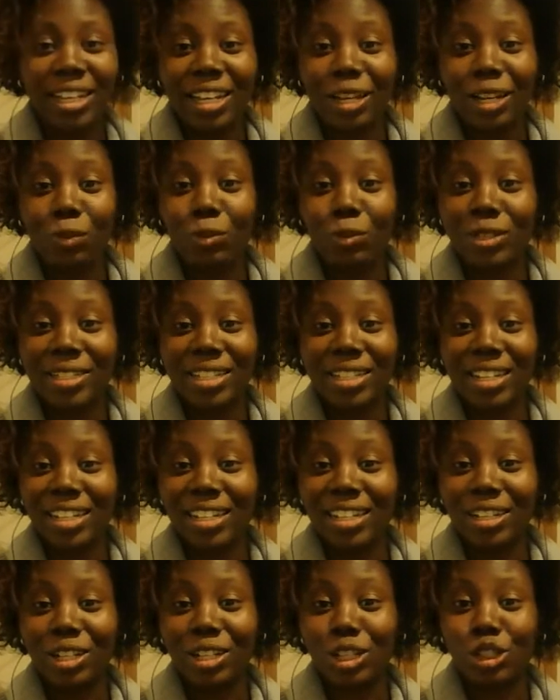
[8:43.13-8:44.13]
it was
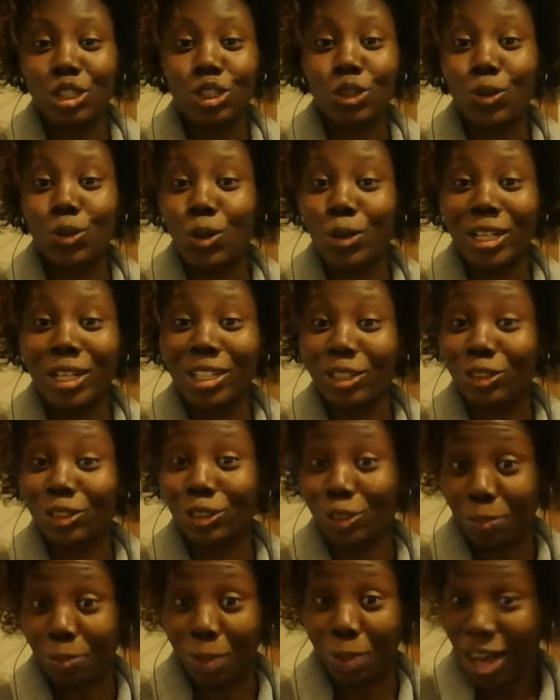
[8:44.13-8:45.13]
in
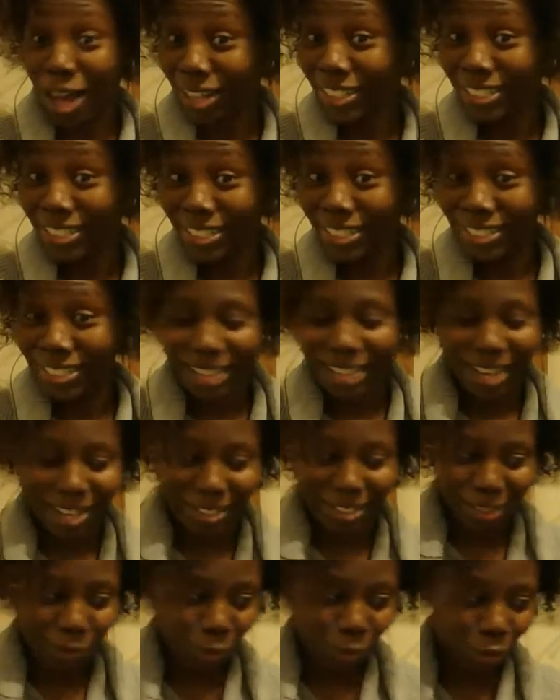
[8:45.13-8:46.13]
Schrodinger's box,
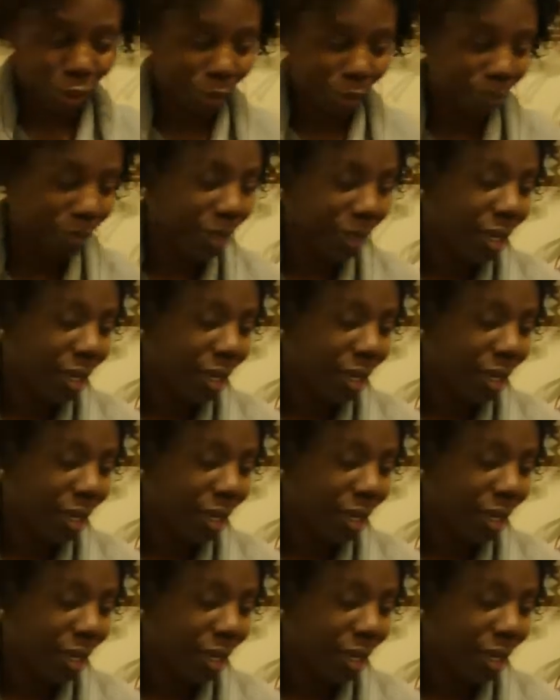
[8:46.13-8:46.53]
as it were,